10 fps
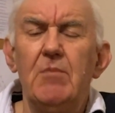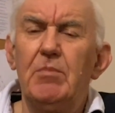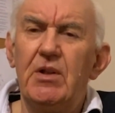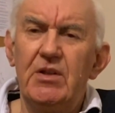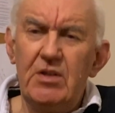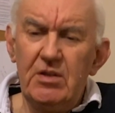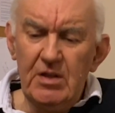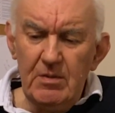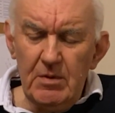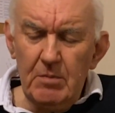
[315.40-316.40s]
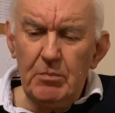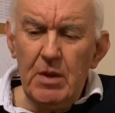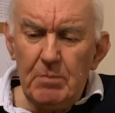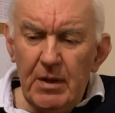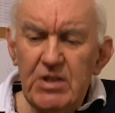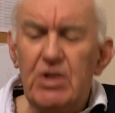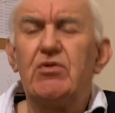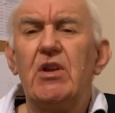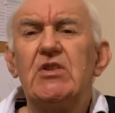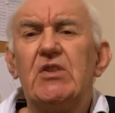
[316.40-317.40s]
But the basic
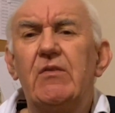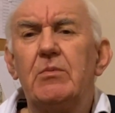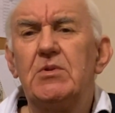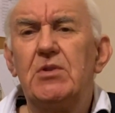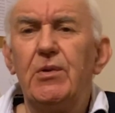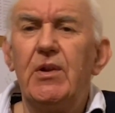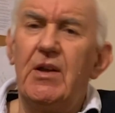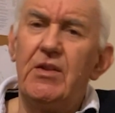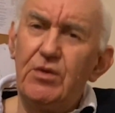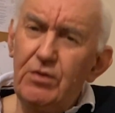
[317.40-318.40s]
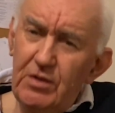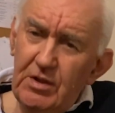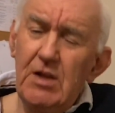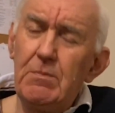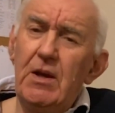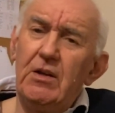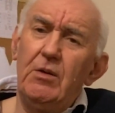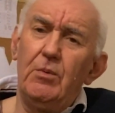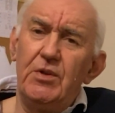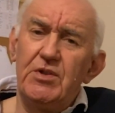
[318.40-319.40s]
transceiver was still there. And the good thing about
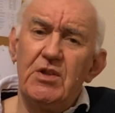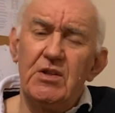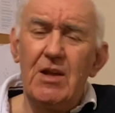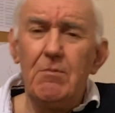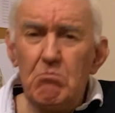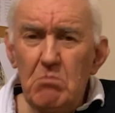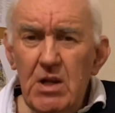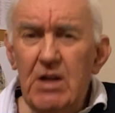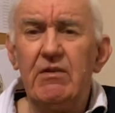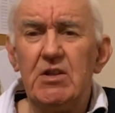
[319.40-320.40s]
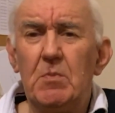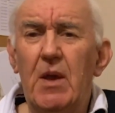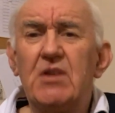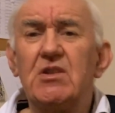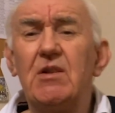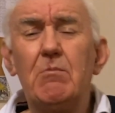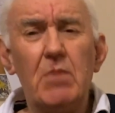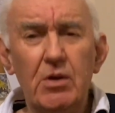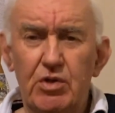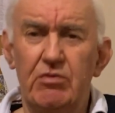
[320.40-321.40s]
it was that in many respects, and in
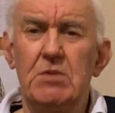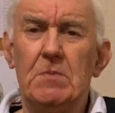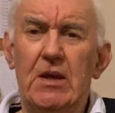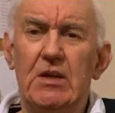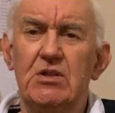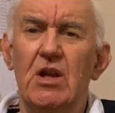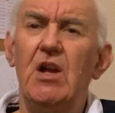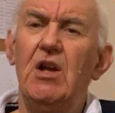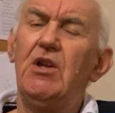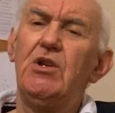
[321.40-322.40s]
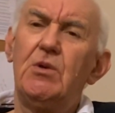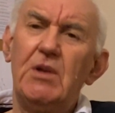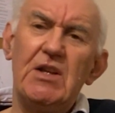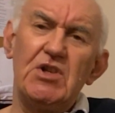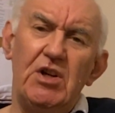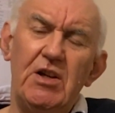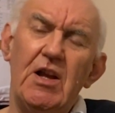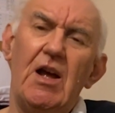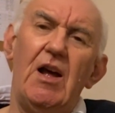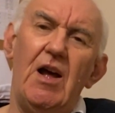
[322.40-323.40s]
most respects, you could actually
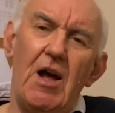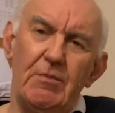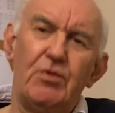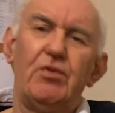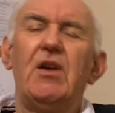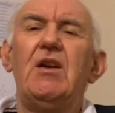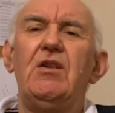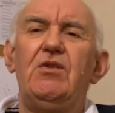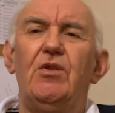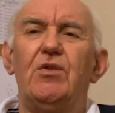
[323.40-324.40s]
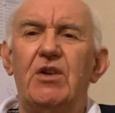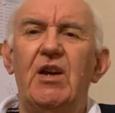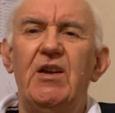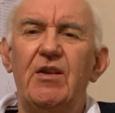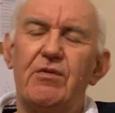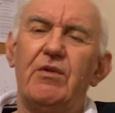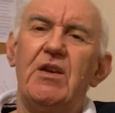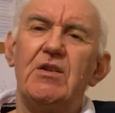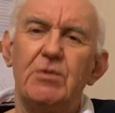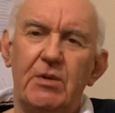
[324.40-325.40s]
upgrade your
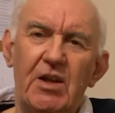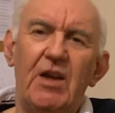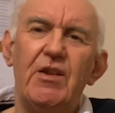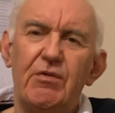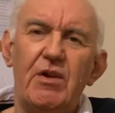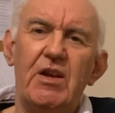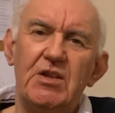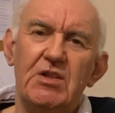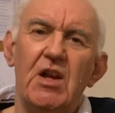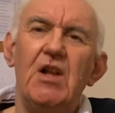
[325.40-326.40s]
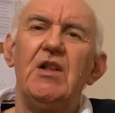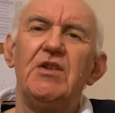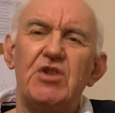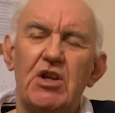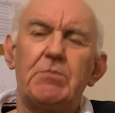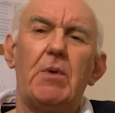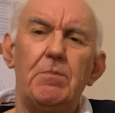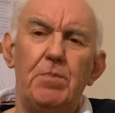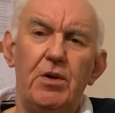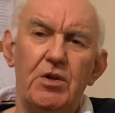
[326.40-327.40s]
K3 to a K3S just by
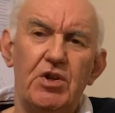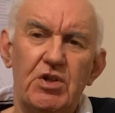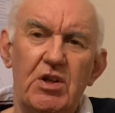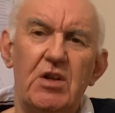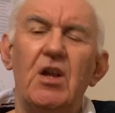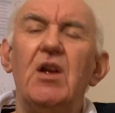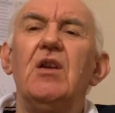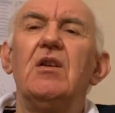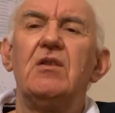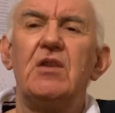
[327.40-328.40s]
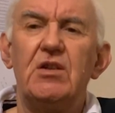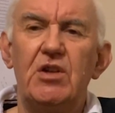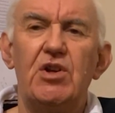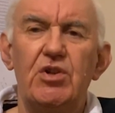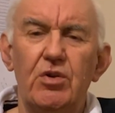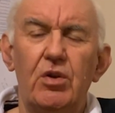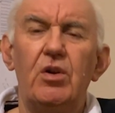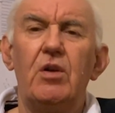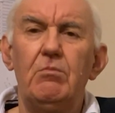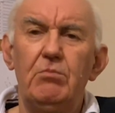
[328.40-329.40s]
purchasing the
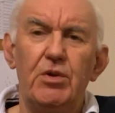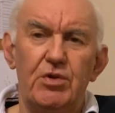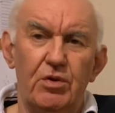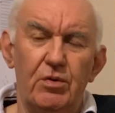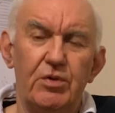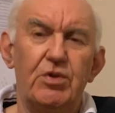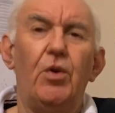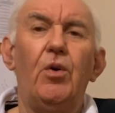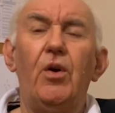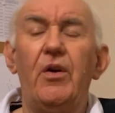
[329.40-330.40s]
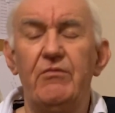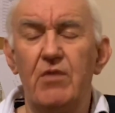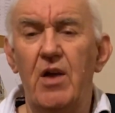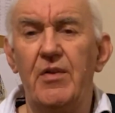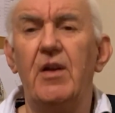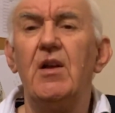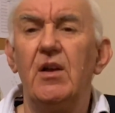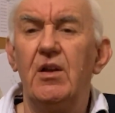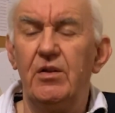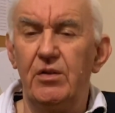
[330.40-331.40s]
additional modules, or rather
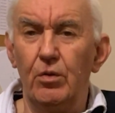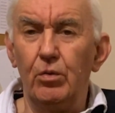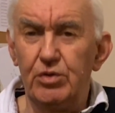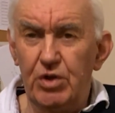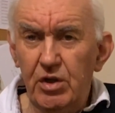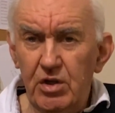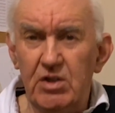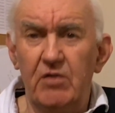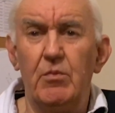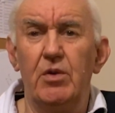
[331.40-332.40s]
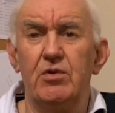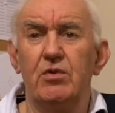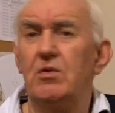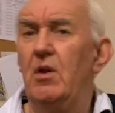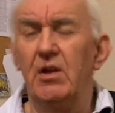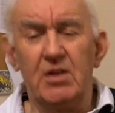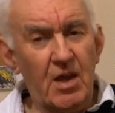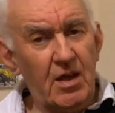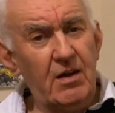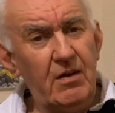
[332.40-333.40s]
the alternative modules.
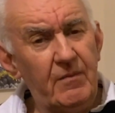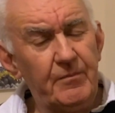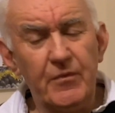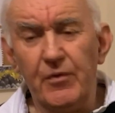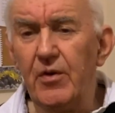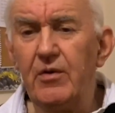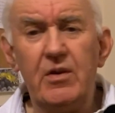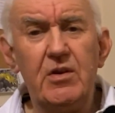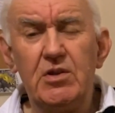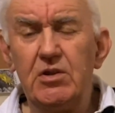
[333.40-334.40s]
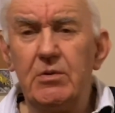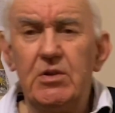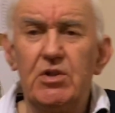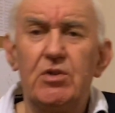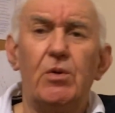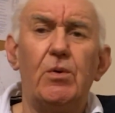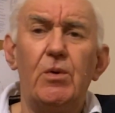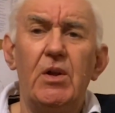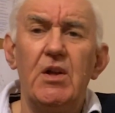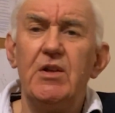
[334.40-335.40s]
Again, very easy to
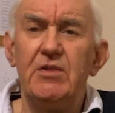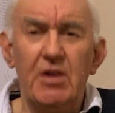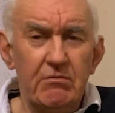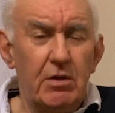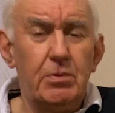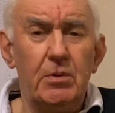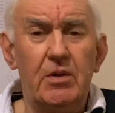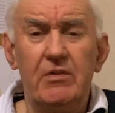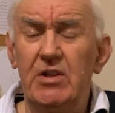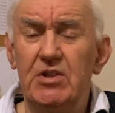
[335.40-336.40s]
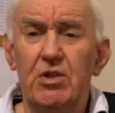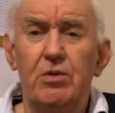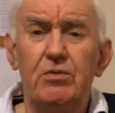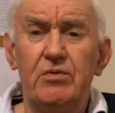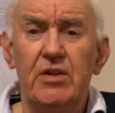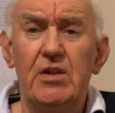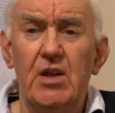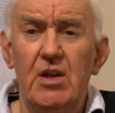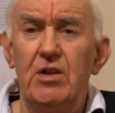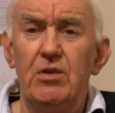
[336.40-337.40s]
install, didn't require any soldering.
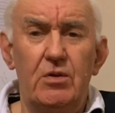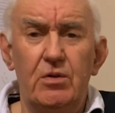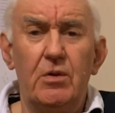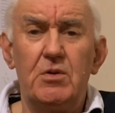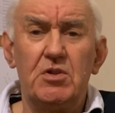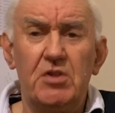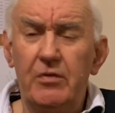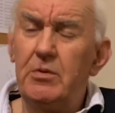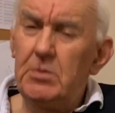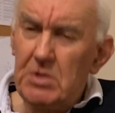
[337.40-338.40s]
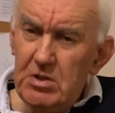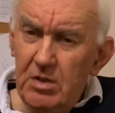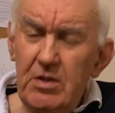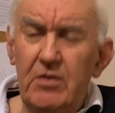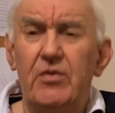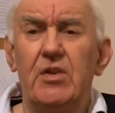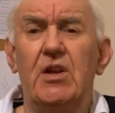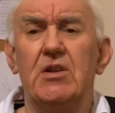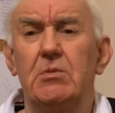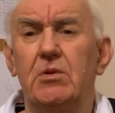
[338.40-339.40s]
You could do it yourself, and it was designed for the
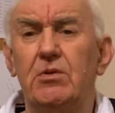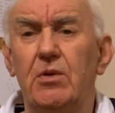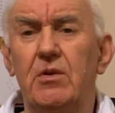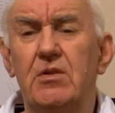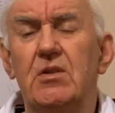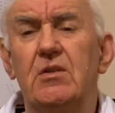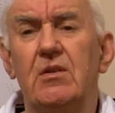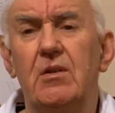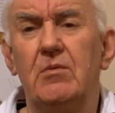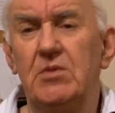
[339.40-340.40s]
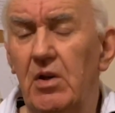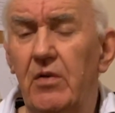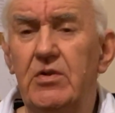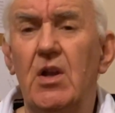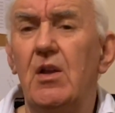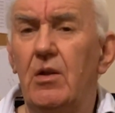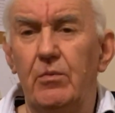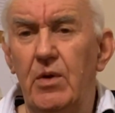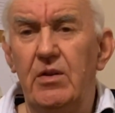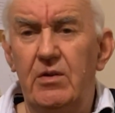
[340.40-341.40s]
customer to do it themselves
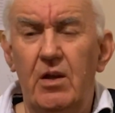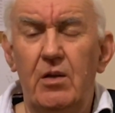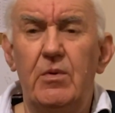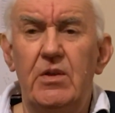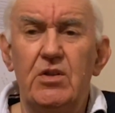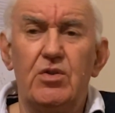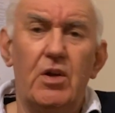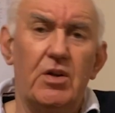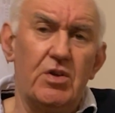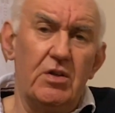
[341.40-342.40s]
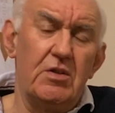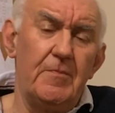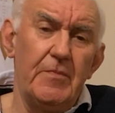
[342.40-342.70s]
with instructions.